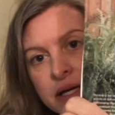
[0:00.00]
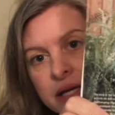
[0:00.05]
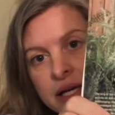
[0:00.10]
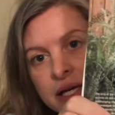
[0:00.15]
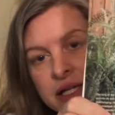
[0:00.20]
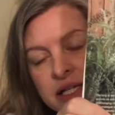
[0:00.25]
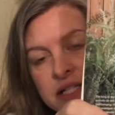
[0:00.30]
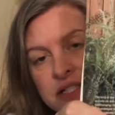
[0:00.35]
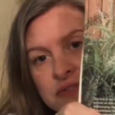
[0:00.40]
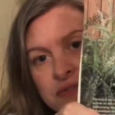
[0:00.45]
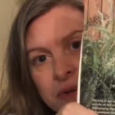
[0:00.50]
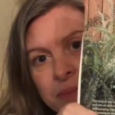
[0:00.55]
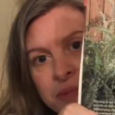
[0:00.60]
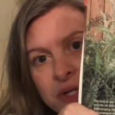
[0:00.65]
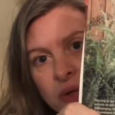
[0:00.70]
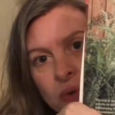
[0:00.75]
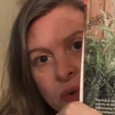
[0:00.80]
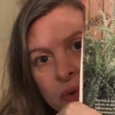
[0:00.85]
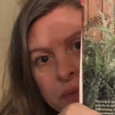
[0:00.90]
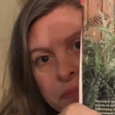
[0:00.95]
And it's from an
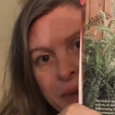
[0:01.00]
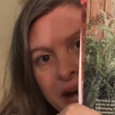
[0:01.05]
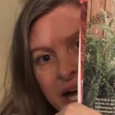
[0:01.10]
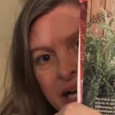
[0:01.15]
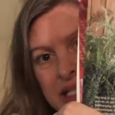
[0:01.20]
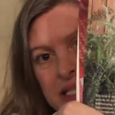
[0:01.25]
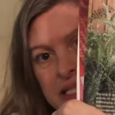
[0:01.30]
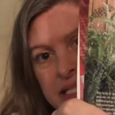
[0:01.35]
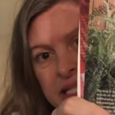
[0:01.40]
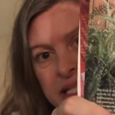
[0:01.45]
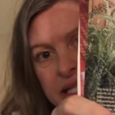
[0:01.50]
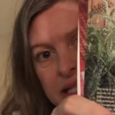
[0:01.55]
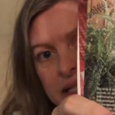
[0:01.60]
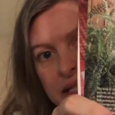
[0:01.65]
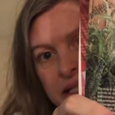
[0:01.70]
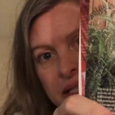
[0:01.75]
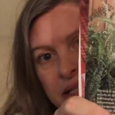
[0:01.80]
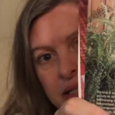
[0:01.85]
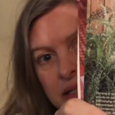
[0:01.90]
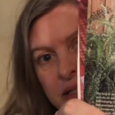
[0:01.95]
old magazine.
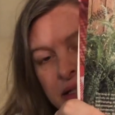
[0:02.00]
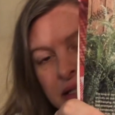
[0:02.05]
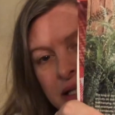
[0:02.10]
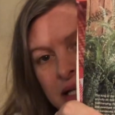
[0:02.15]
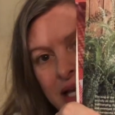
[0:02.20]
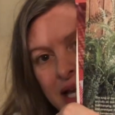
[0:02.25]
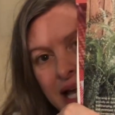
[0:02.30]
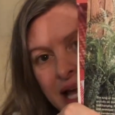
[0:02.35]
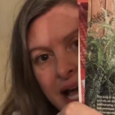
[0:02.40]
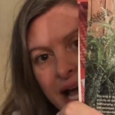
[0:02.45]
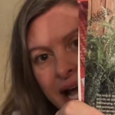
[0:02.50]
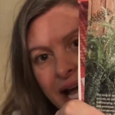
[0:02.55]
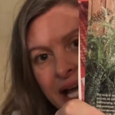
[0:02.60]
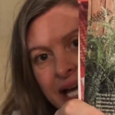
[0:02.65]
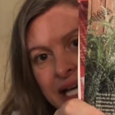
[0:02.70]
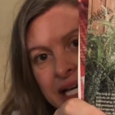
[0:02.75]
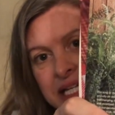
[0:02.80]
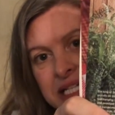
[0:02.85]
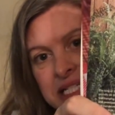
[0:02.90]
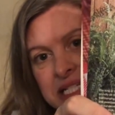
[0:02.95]

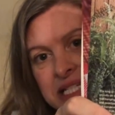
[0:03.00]
And